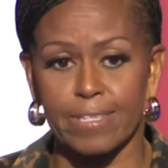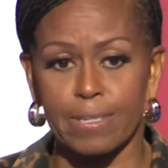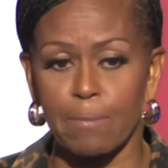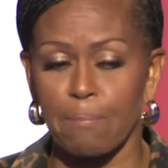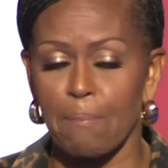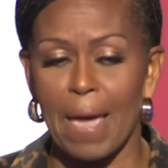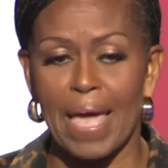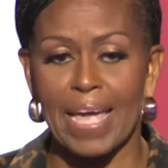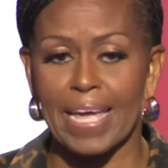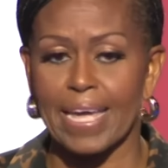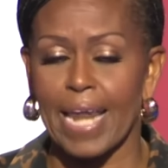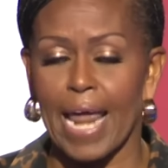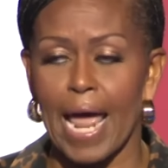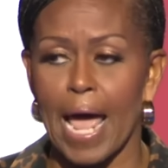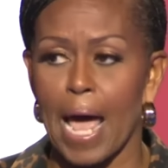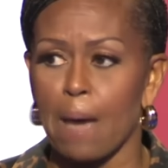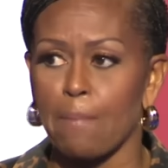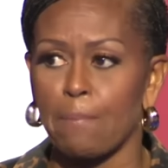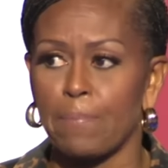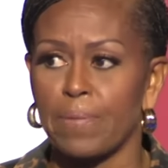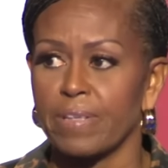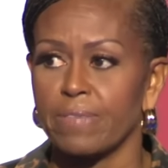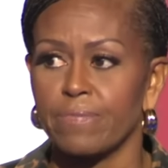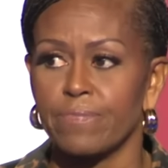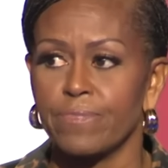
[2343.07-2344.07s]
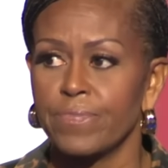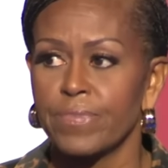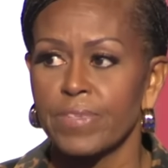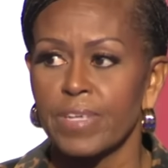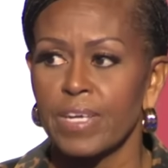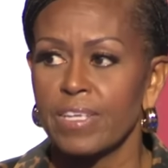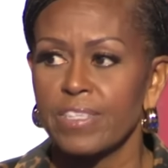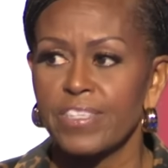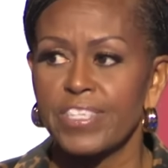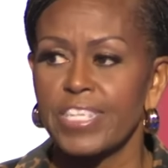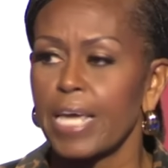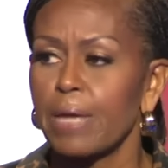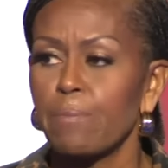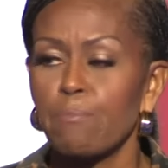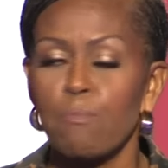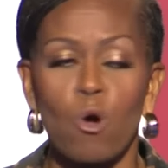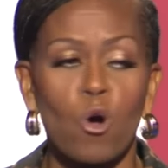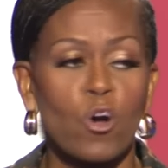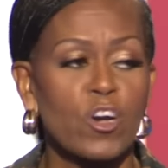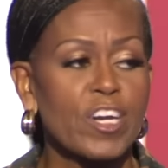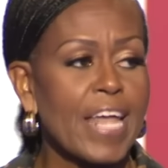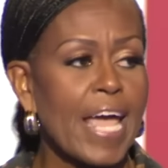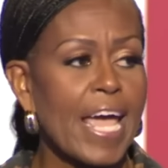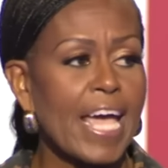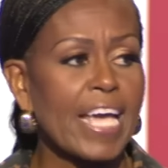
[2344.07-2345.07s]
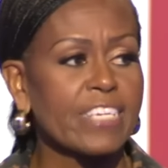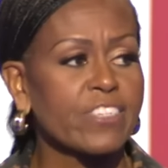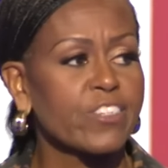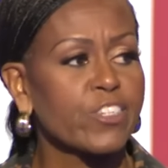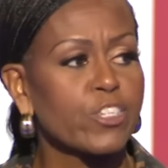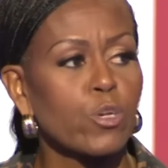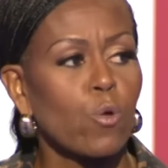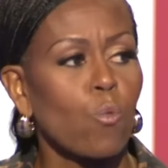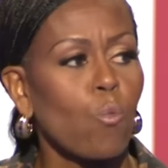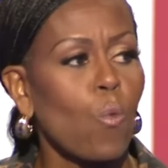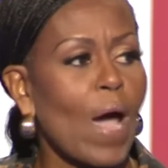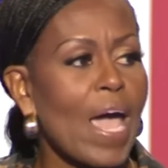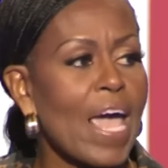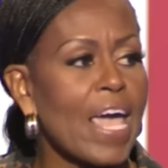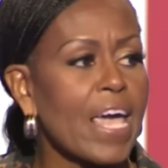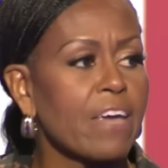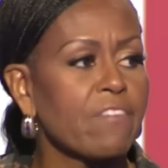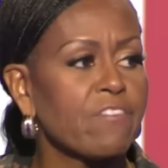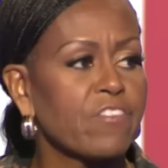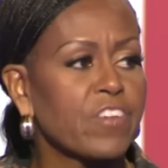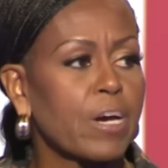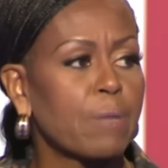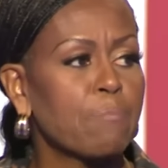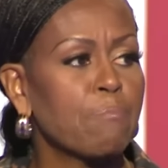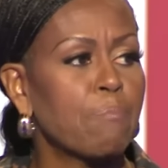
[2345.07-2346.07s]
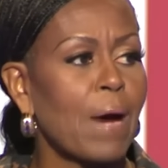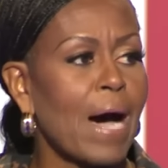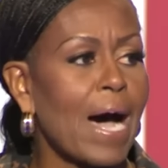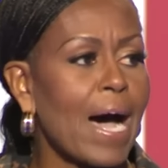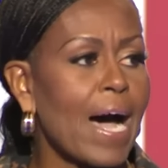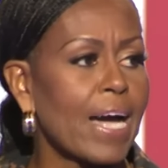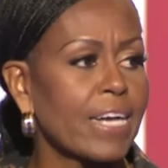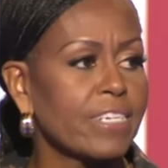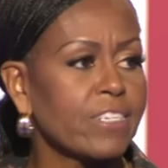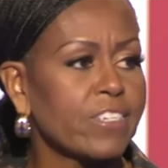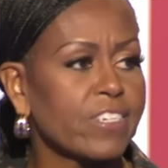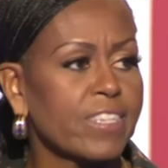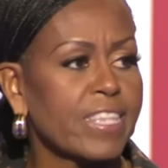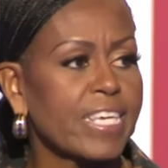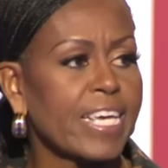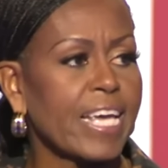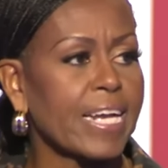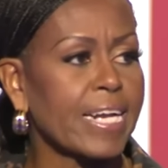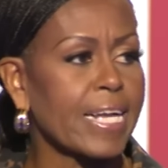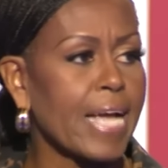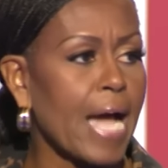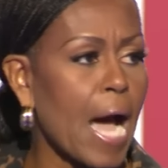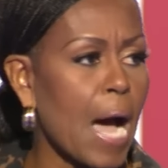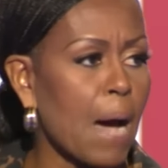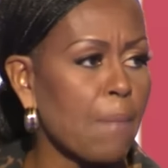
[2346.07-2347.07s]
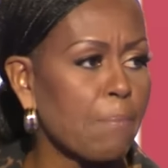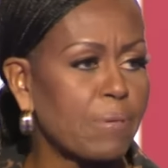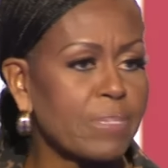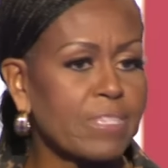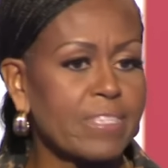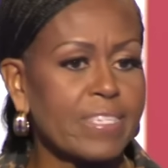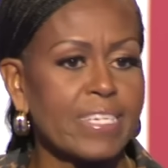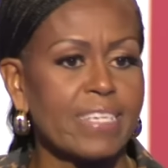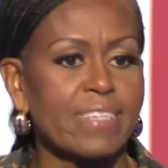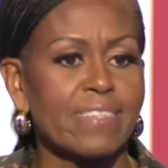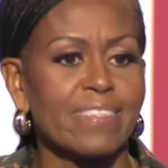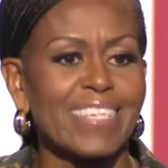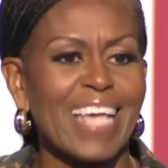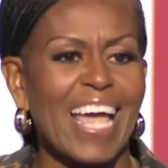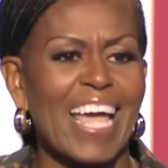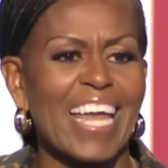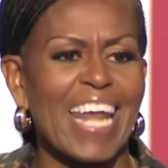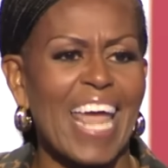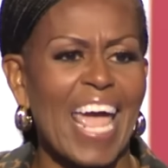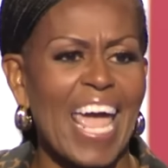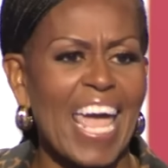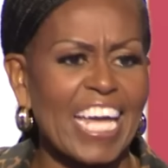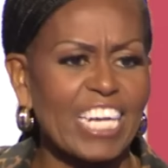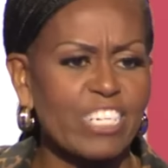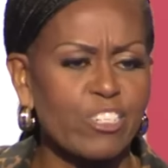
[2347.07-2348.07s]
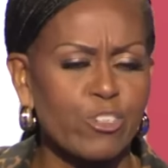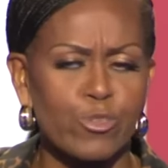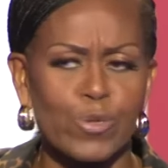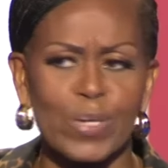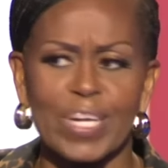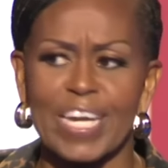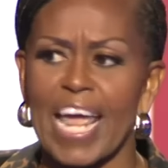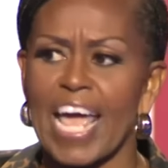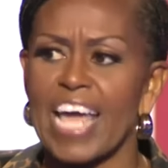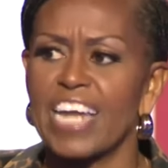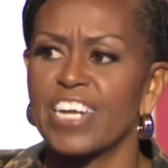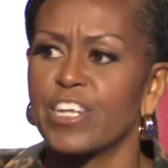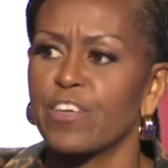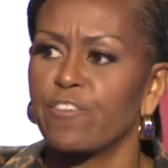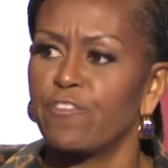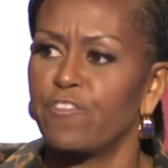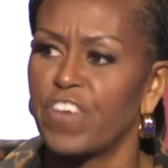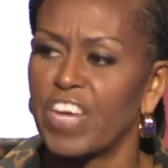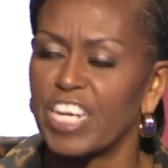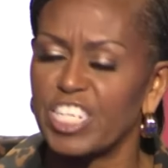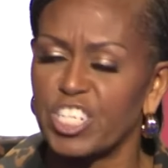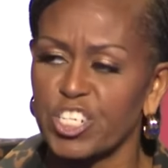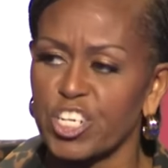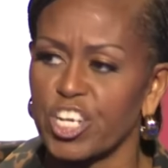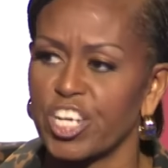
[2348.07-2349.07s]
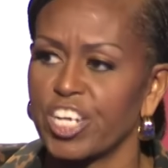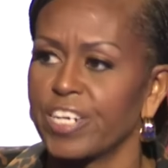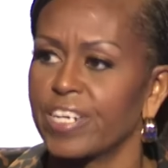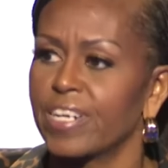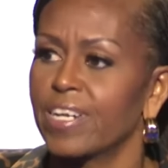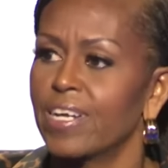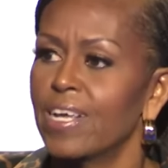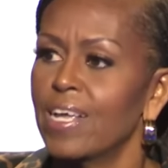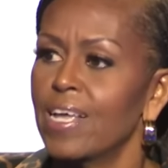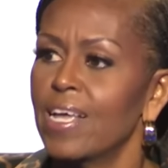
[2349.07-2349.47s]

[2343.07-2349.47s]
to make it happen. 10 more days to wave goodbye to the incompetence and hatred and division